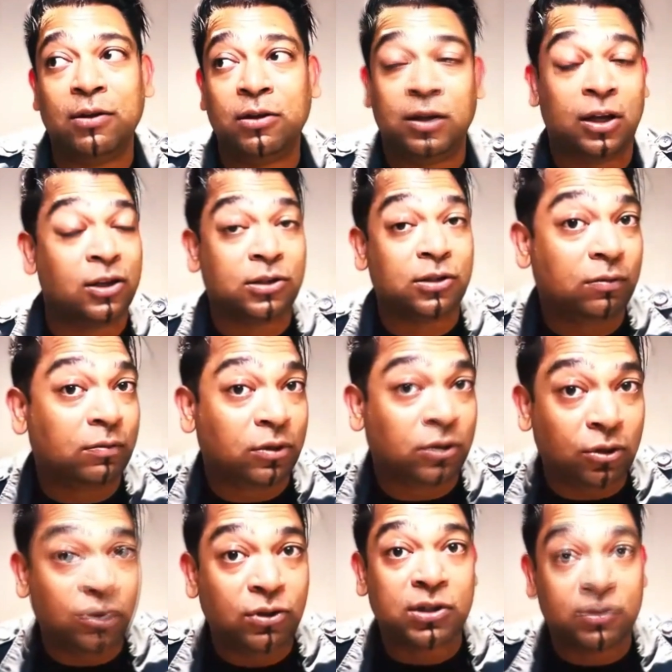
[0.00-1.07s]
because
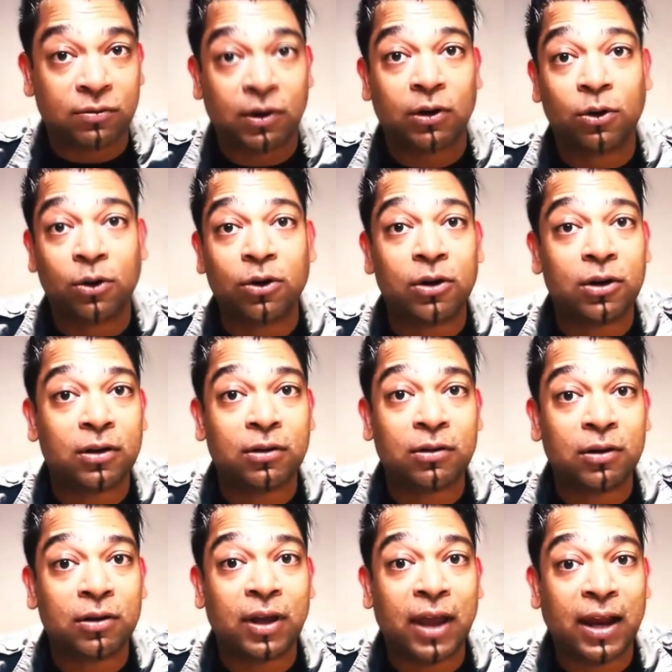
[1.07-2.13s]
you just record
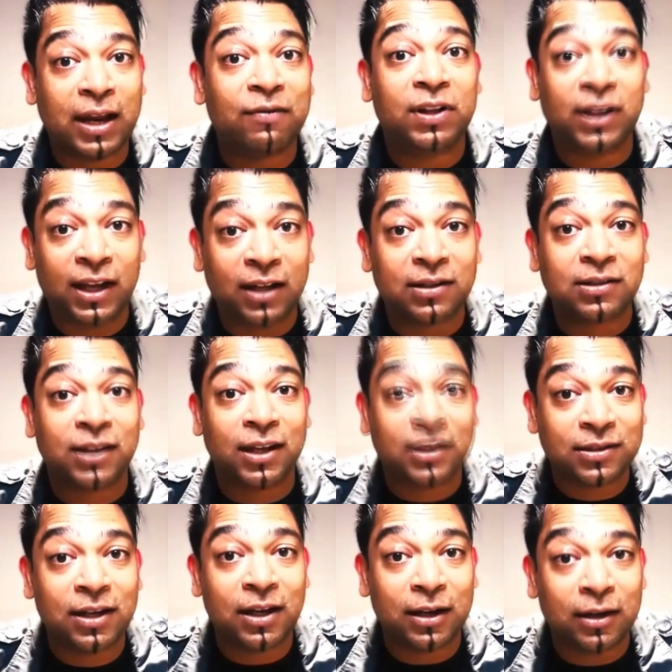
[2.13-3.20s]
and everything else gets
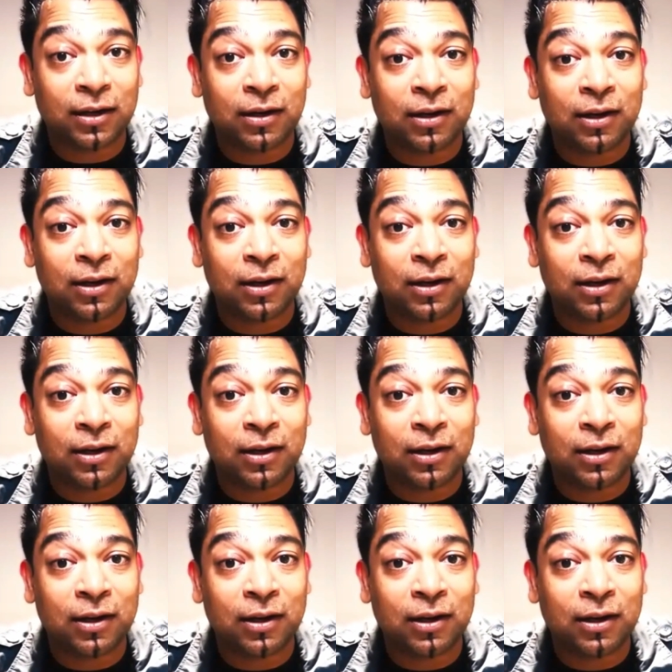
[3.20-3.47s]
done.